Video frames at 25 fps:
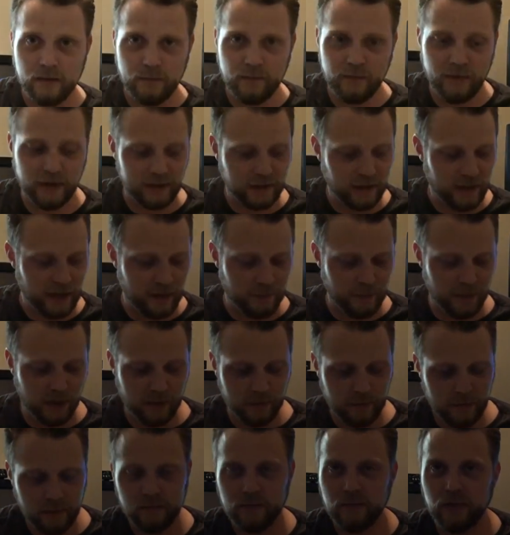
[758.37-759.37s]
Pick the game
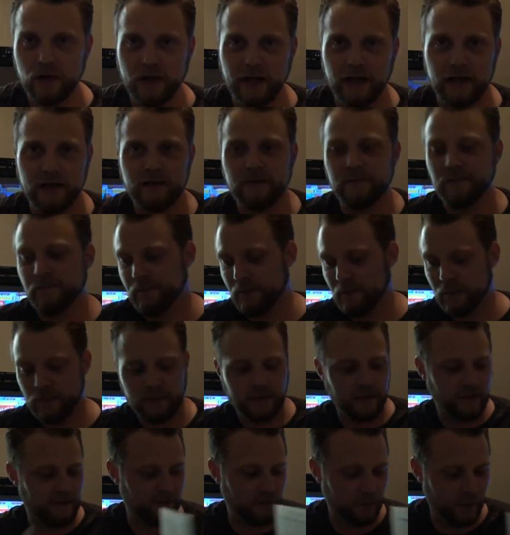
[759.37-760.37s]
up, play it,
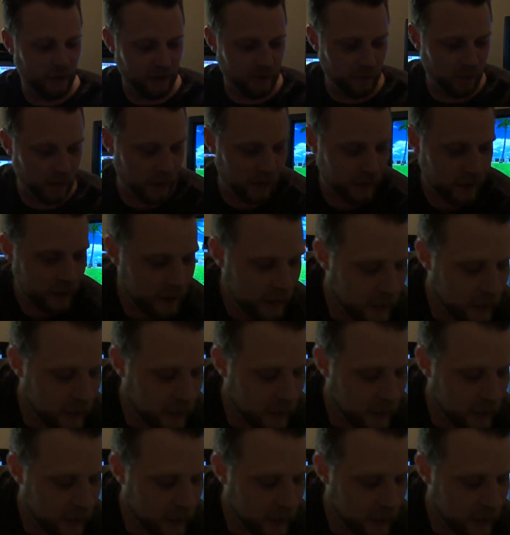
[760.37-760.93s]
spread the word.